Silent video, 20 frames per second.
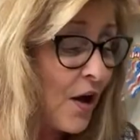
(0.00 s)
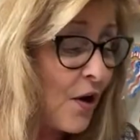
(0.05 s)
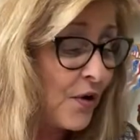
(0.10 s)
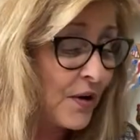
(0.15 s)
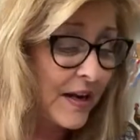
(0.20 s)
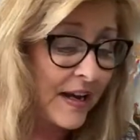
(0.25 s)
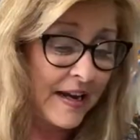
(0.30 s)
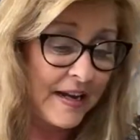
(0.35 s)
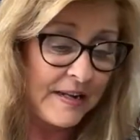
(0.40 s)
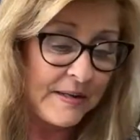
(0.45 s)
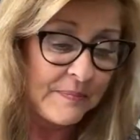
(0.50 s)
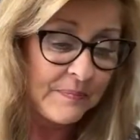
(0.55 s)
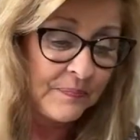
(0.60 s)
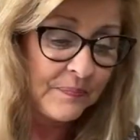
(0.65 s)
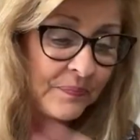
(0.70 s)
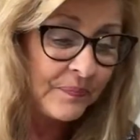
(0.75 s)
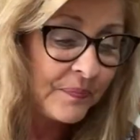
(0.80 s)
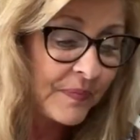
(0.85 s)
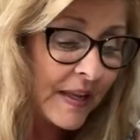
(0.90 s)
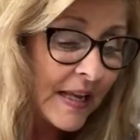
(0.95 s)
okay.
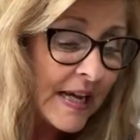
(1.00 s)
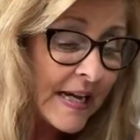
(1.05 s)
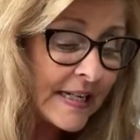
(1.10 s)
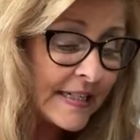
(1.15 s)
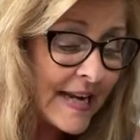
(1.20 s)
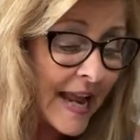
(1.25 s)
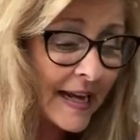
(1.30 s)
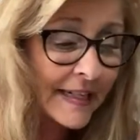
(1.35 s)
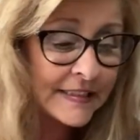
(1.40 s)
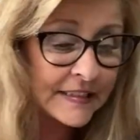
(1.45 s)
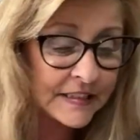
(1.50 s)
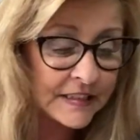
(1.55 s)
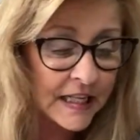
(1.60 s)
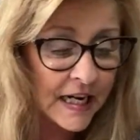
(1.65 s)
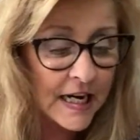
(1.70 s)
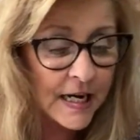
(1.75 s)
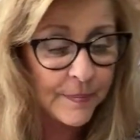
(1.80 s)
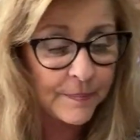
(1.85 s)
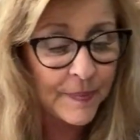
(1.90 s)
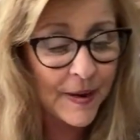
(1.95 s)
Next
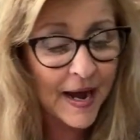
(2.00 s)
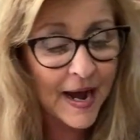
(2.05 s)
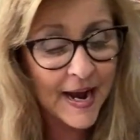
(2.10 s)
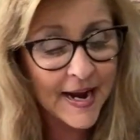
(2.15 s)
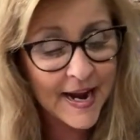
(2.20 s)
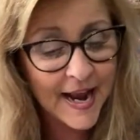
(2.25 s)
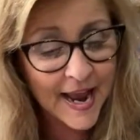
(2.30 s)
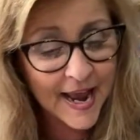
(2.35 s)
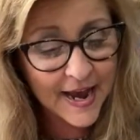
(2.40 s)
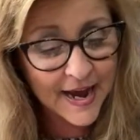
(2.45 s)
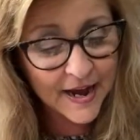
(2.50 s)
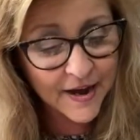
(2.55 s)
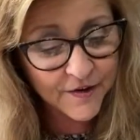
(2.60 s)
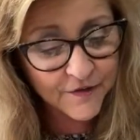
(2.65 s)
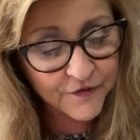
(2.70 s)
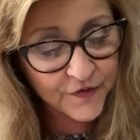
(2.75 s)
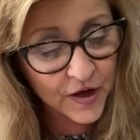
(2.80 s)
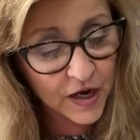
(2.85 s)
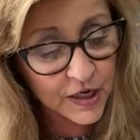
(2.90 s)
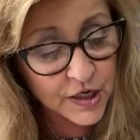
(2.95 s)
up, I
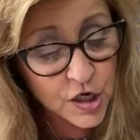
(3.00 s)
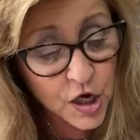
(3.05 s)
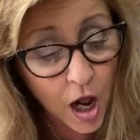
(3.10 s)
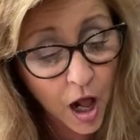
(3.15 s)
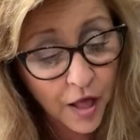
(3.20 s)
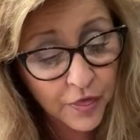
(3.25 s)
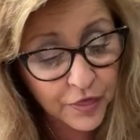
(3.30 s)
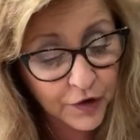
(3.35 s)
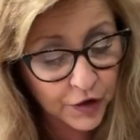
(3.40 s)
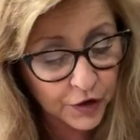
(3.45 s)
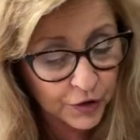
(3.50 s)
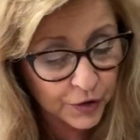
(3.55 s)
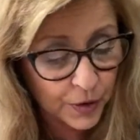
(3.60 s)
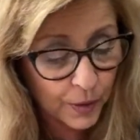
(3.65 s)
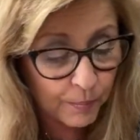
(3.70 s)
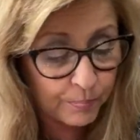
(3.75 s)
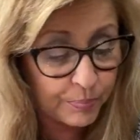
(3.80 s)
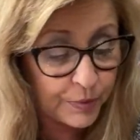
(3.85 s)
have another